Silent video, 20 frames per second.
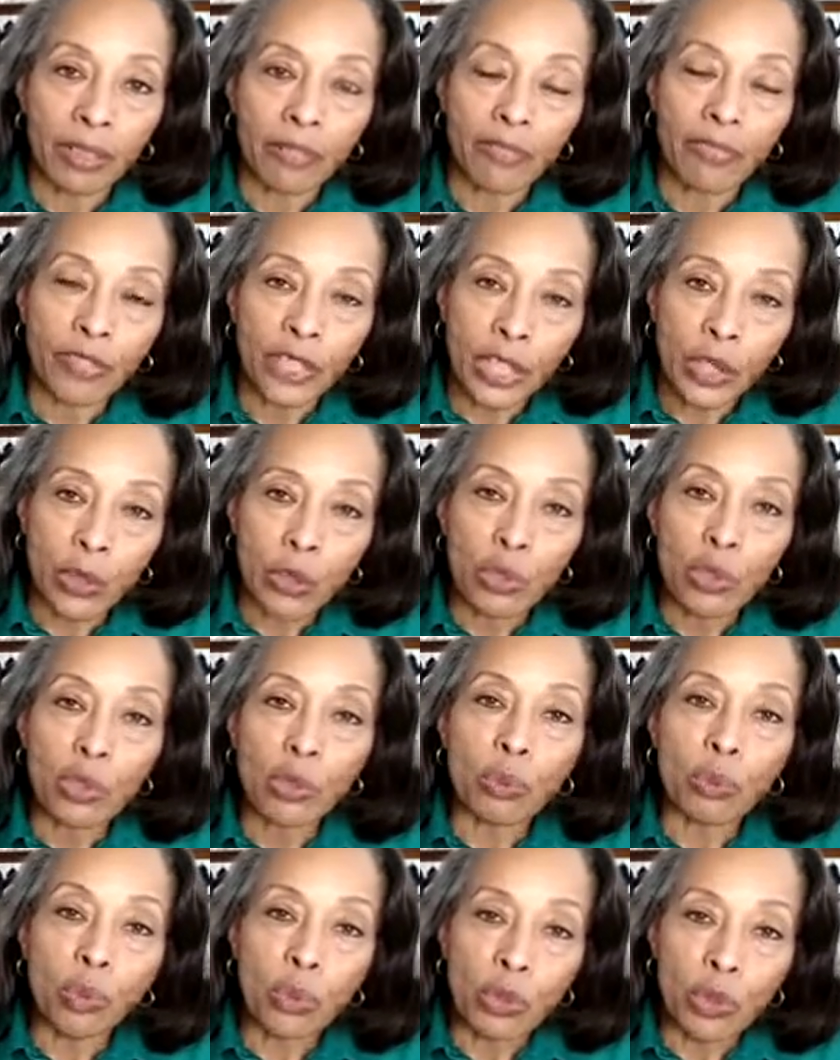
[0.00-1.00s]
flows
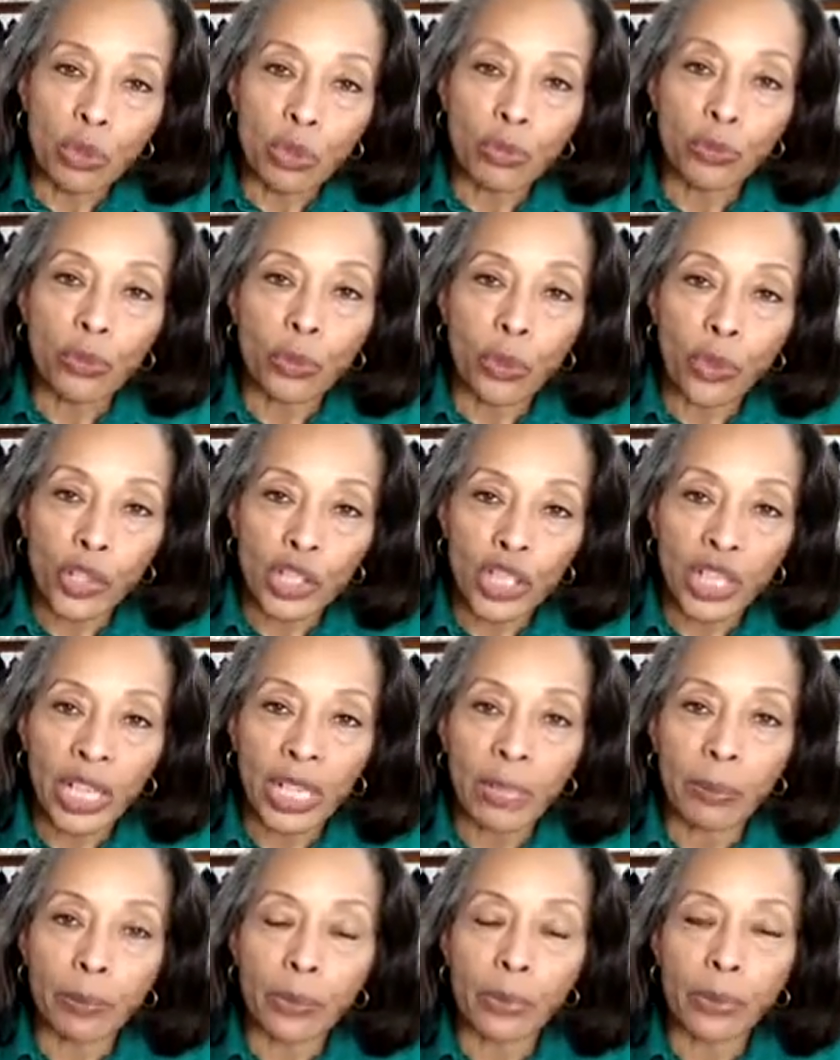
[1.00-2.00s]
through those 4
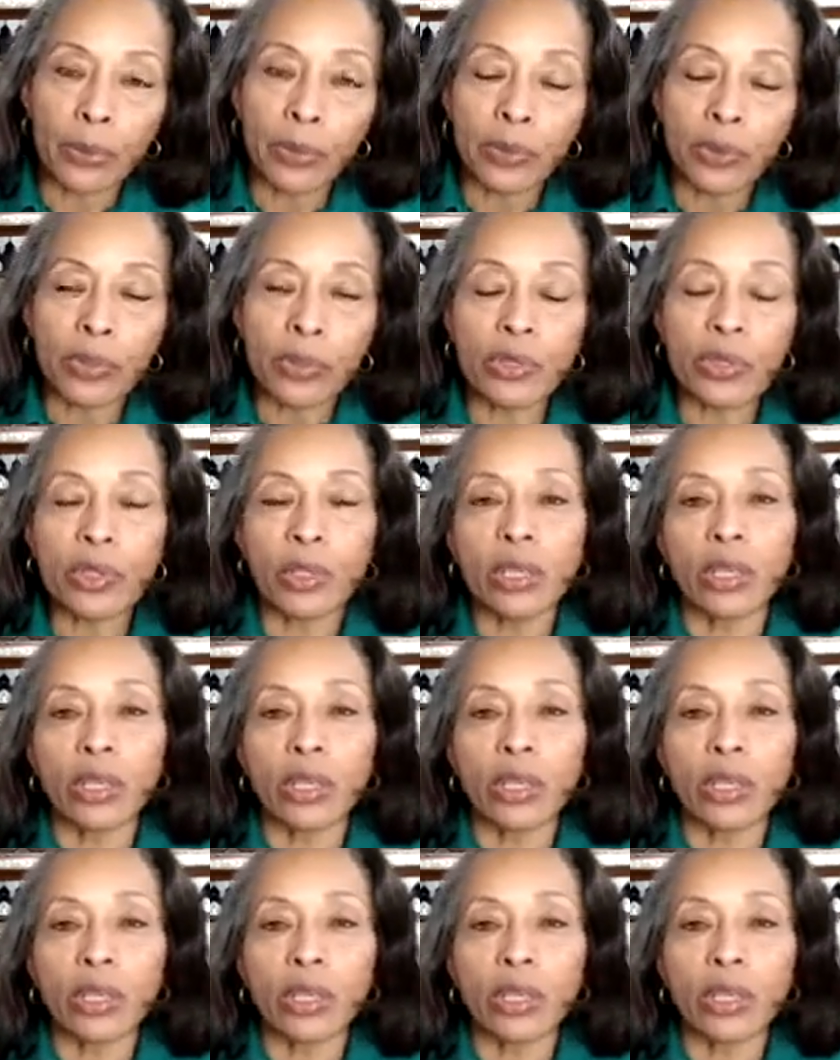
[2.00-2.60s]
chambers.